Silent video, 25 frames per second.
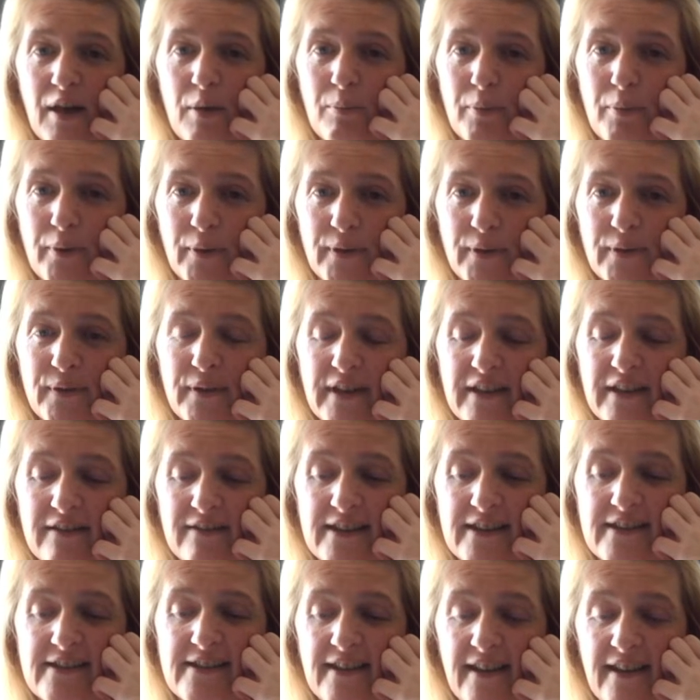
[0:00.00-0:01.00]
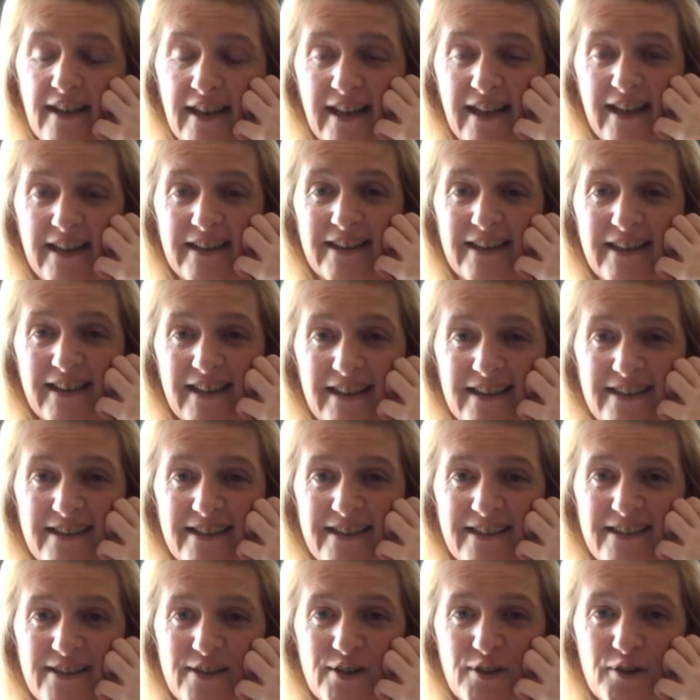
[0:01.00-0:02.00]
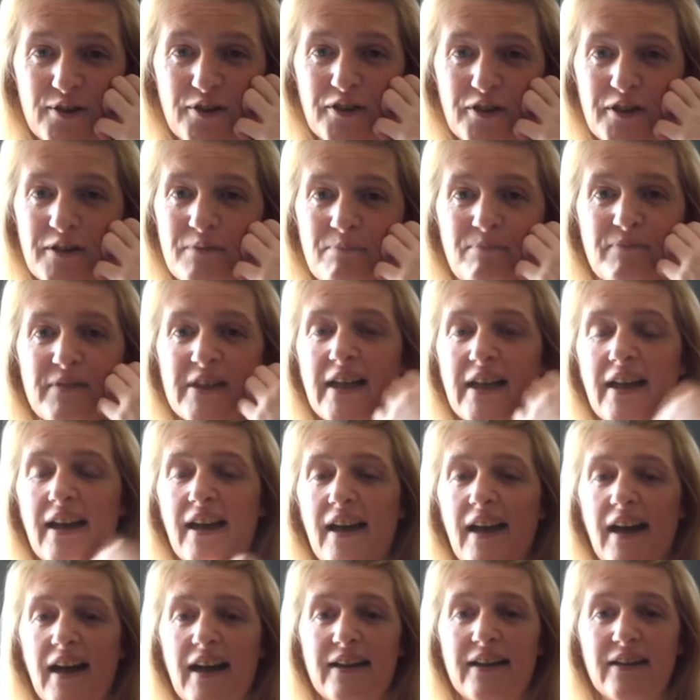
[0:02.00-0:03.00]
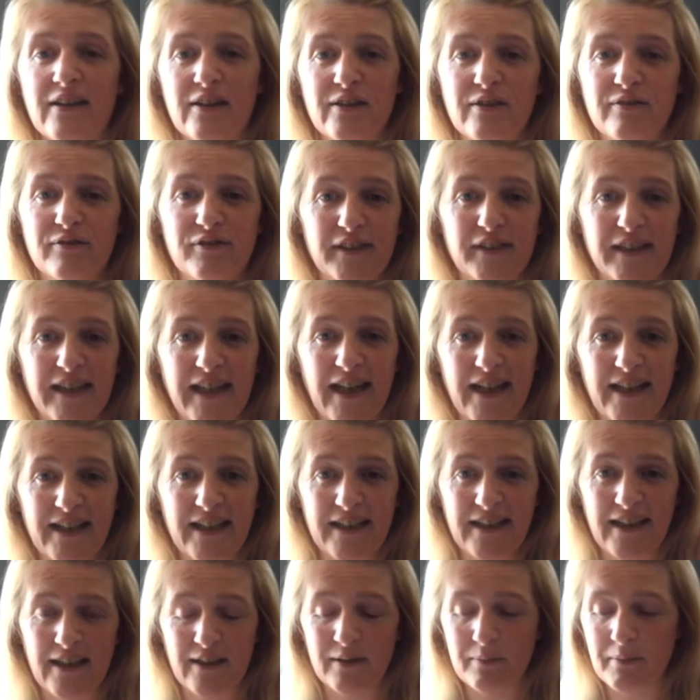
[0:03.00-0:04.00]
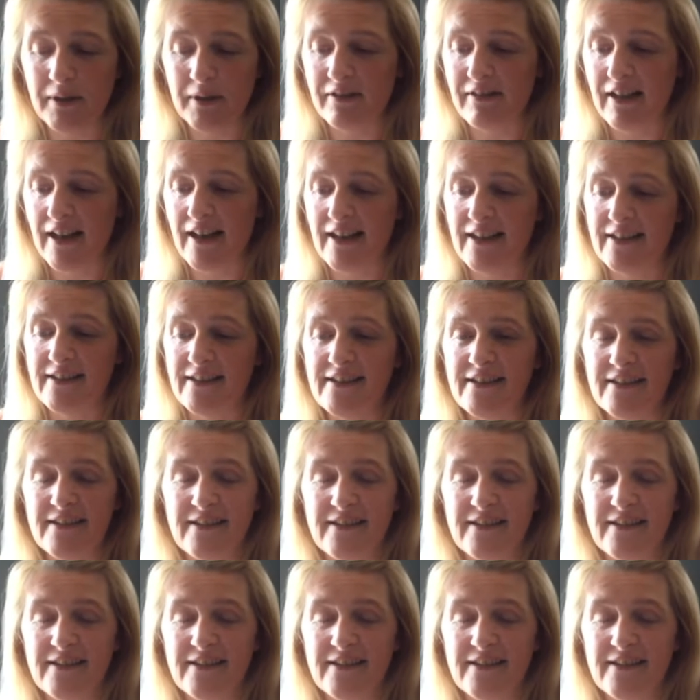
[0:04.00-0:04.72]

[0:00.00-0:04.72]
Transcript: But there is light at the end of the tunnel. And hopefully I can help guide